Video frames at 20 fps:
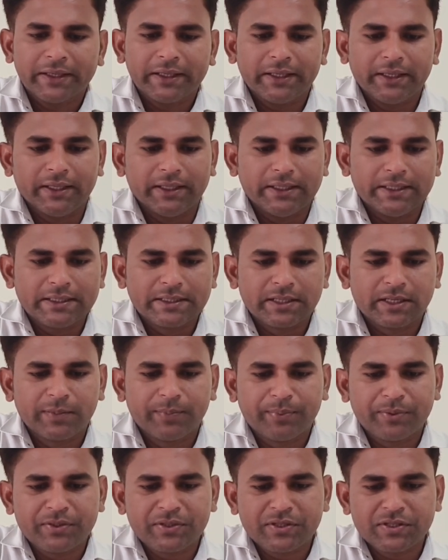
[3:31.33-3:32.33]
is
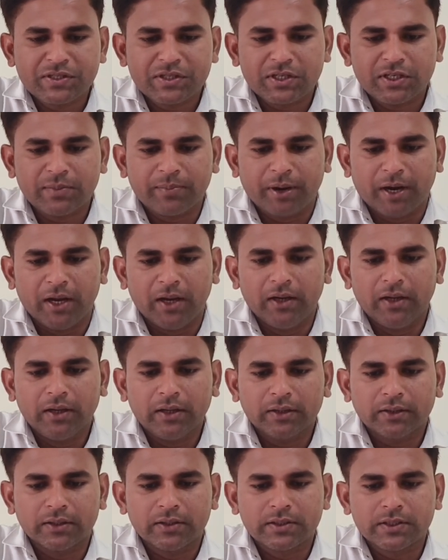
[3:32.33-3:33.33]
represented by
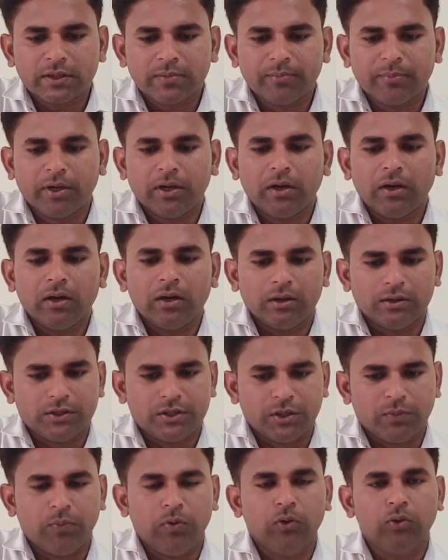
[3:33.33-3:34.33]
the symbol
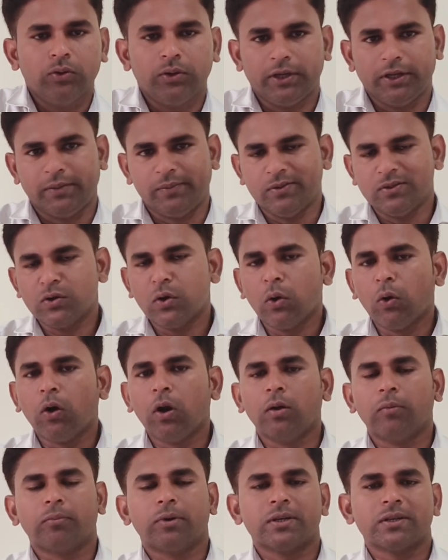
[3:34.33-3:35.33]
W. It means whole
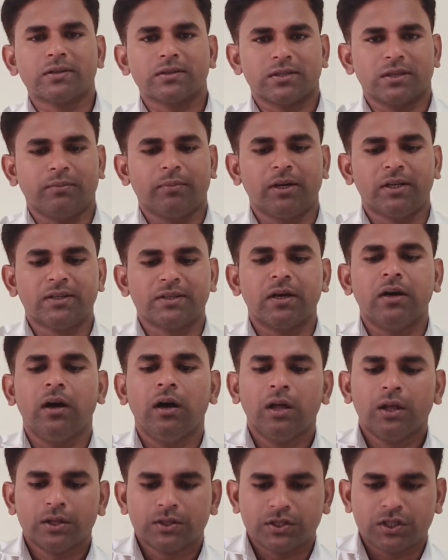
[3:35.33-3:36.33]
number symbol is a
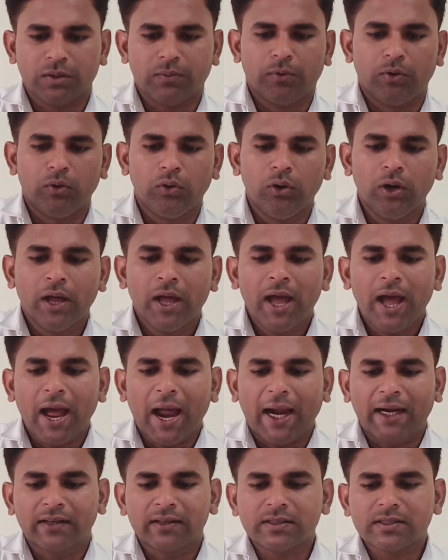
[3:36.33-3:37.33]
W,
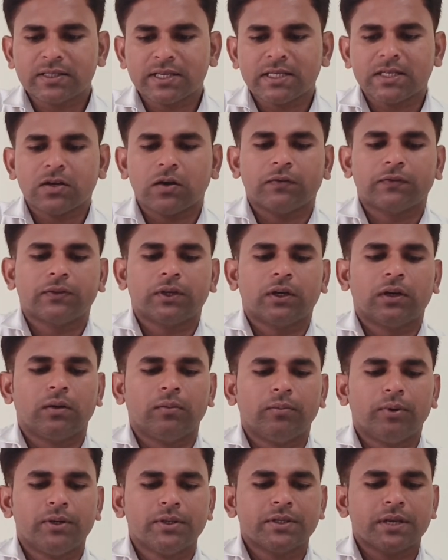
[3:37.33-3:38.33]
and the set of the
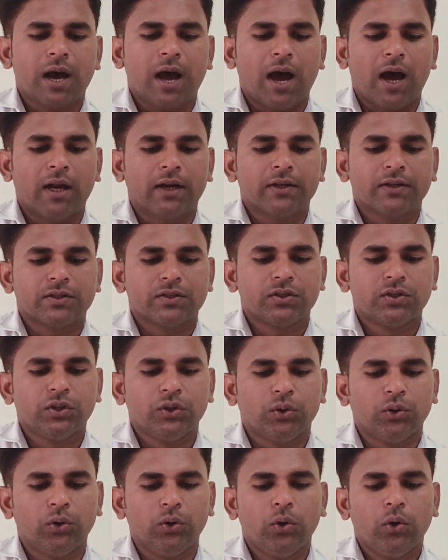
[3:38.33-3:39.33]
numbers are
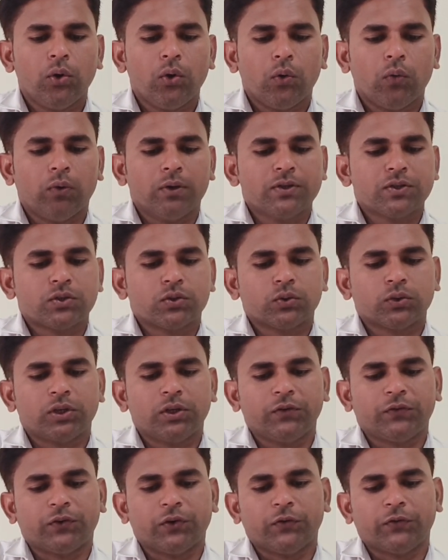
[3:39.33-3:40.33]
0, 1, 2,
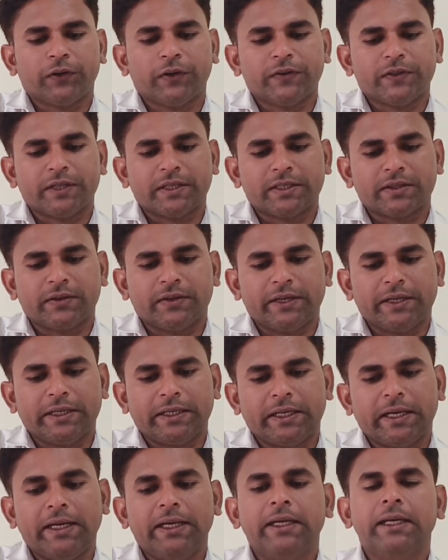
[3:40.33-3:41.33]
3, 4, 5, 6, 7,
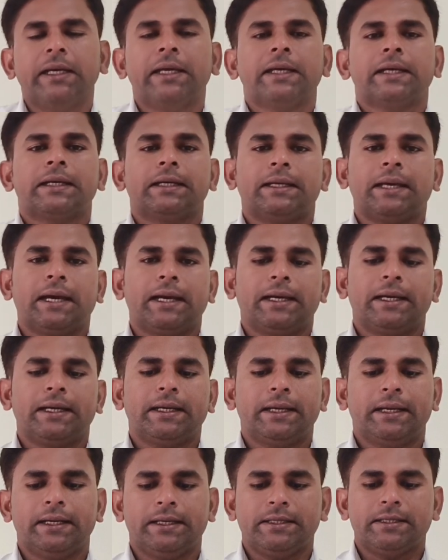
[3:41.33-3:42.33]
8, 9,
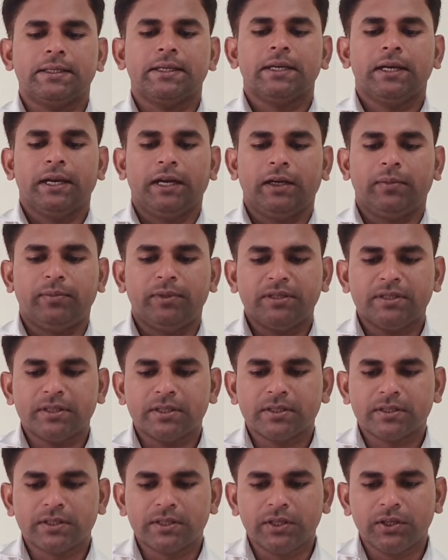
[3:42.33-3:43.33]
dash. It means
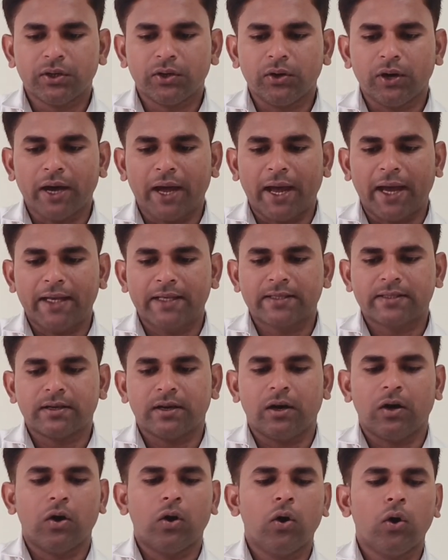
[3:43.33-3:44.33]
0 as
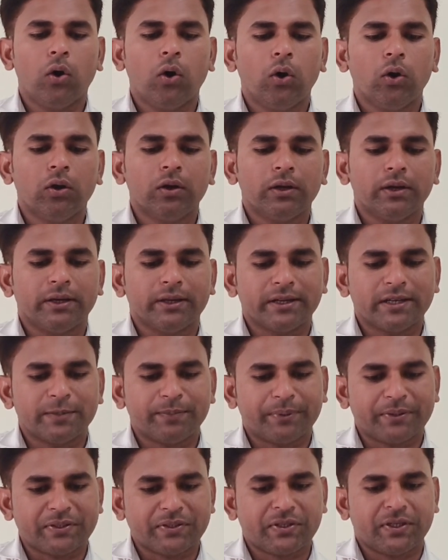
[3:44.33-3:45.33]
a whole
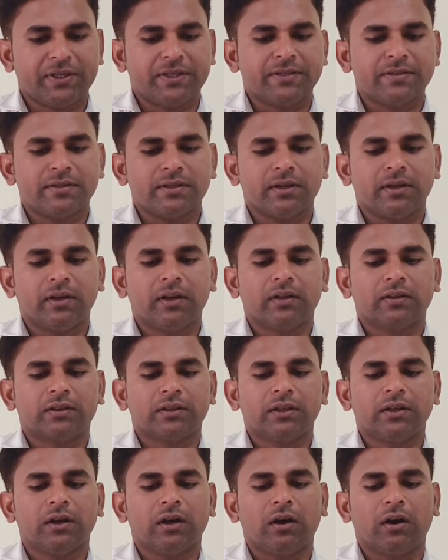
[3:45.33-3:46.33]
represents
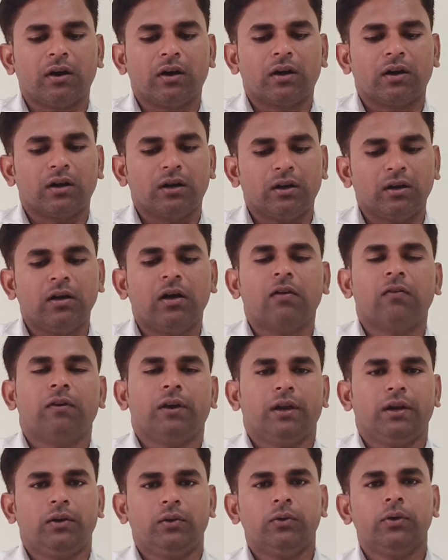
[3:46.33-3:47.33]
nothing or null
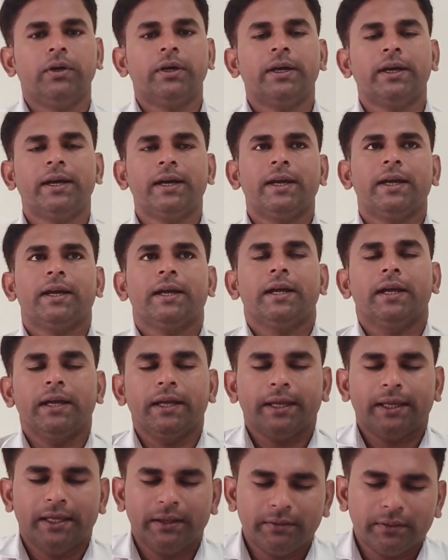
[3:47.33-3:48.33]
value.
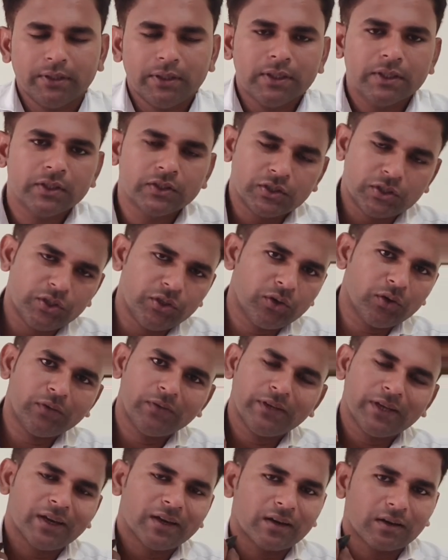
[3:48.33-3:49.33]
Even 0
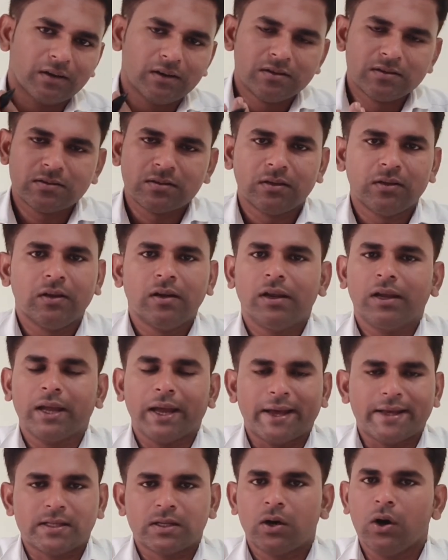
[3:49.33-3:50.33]
we are considering
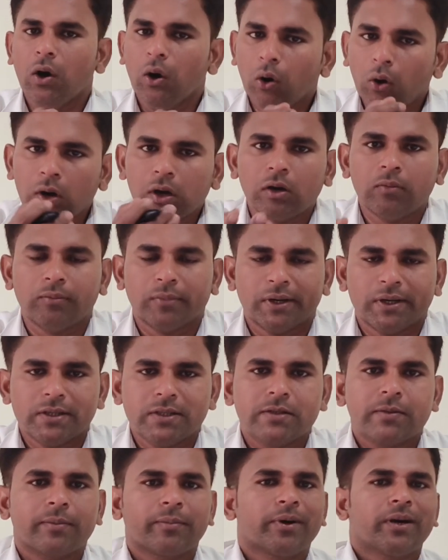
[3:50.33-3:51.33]
as a whole
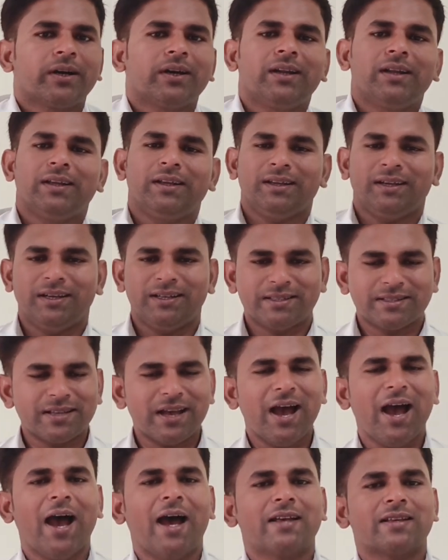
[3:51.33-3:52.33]
numbers, but it
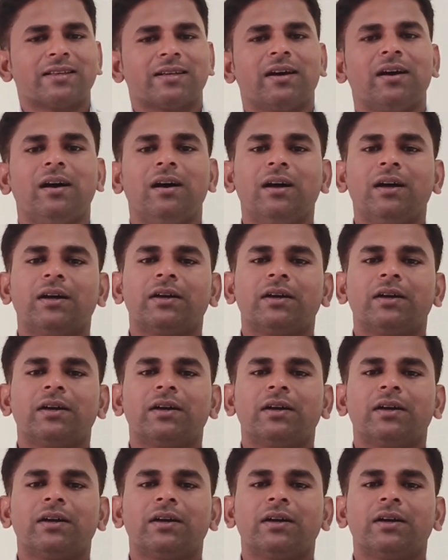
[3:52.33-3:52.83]
has a